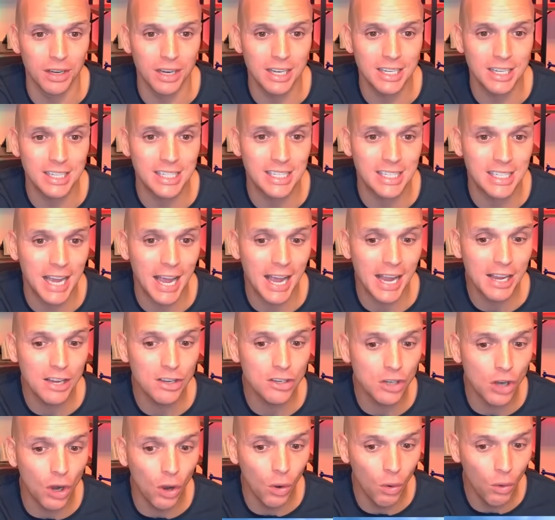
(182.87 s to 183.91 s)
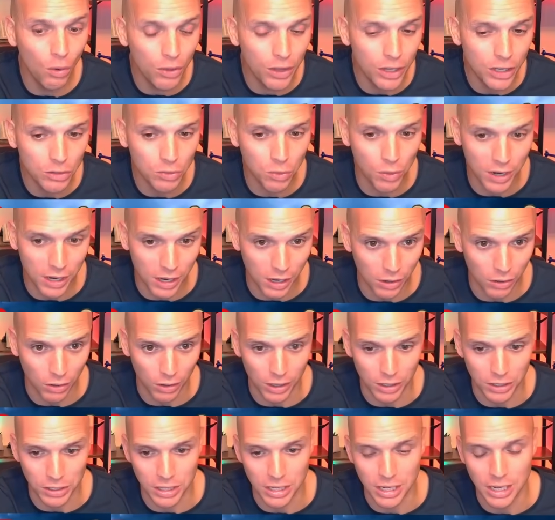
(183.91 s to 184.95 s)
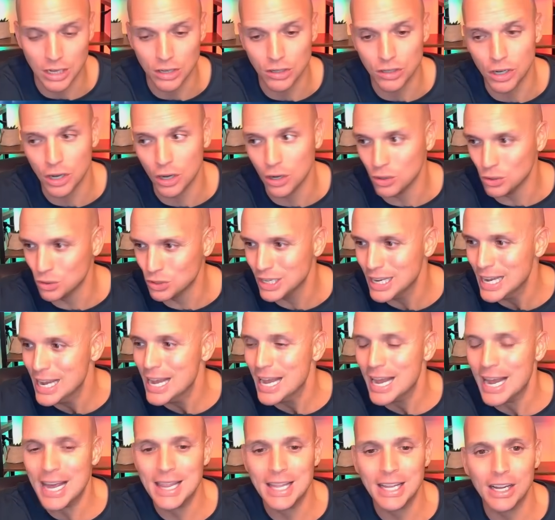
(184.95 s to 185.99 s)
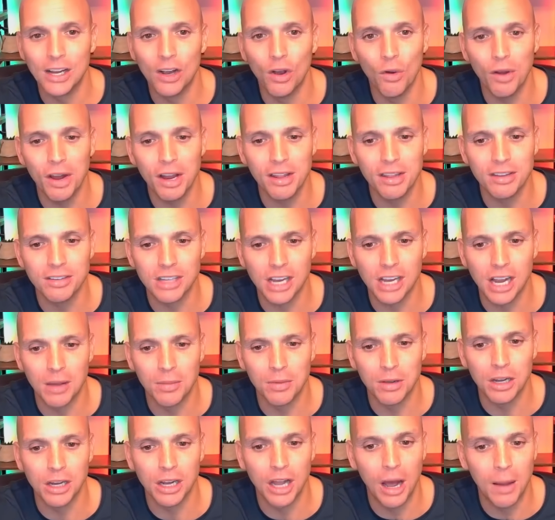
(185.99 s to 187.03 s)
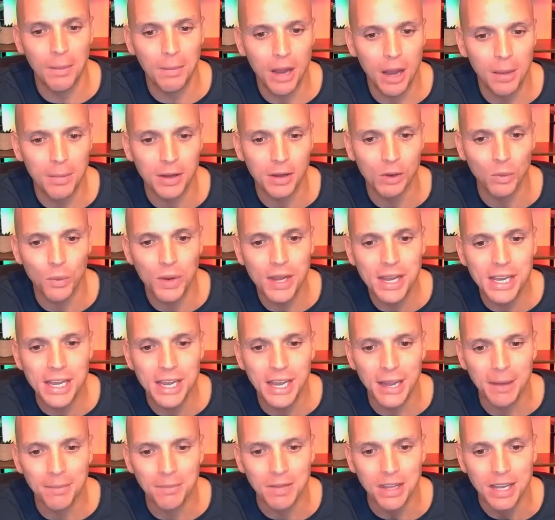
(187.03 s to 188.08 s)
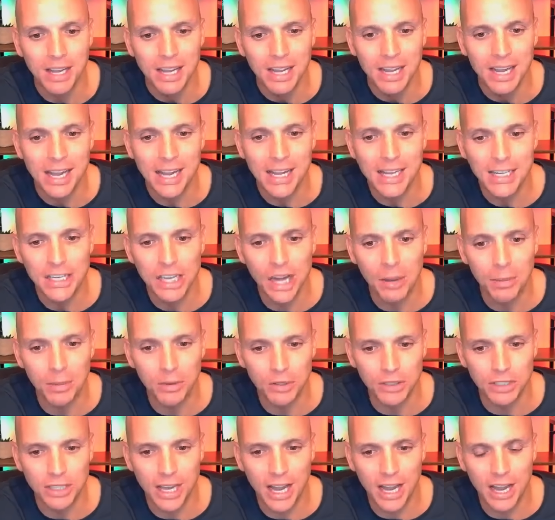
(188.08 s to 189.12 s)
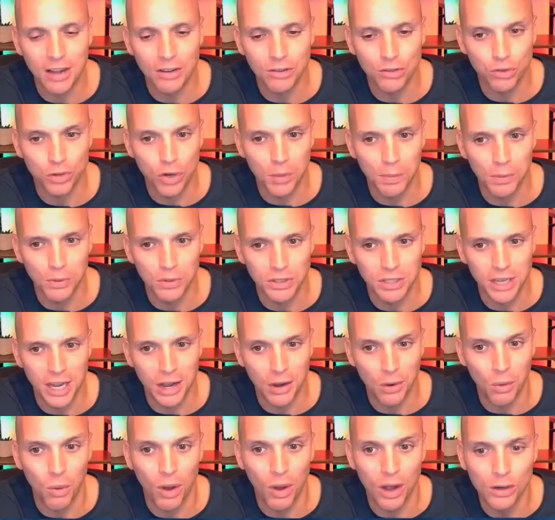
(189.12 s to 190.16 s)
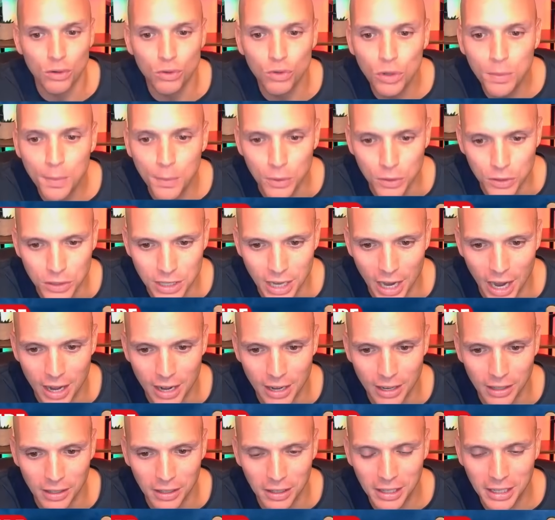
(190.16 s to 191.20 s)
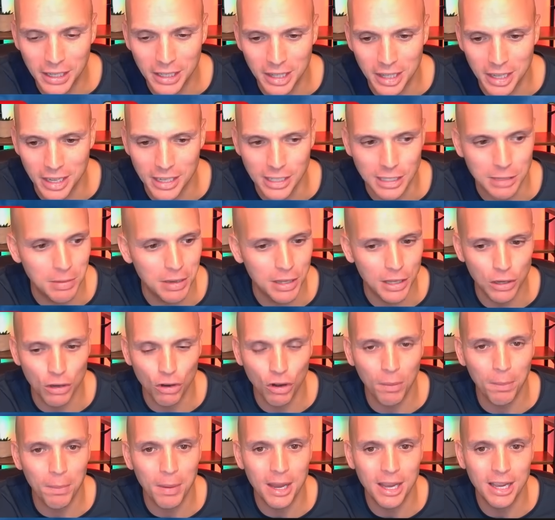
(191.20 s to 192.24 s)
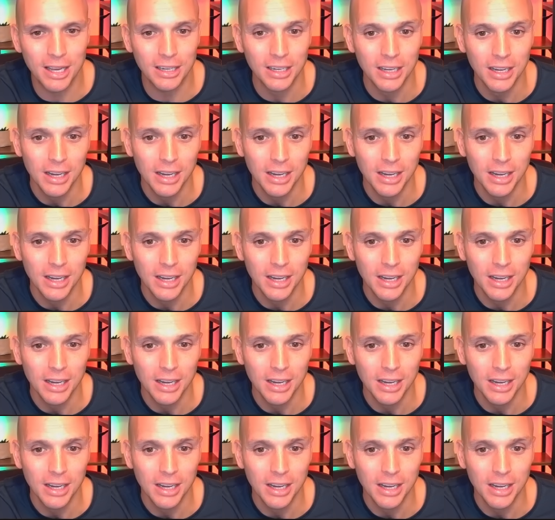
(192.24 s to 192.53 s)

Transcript: it stays cold this week across the East Coast, and then going into this upcoming weekend, it doubles down, triples down, quadruples down. And look at this. I mean, the European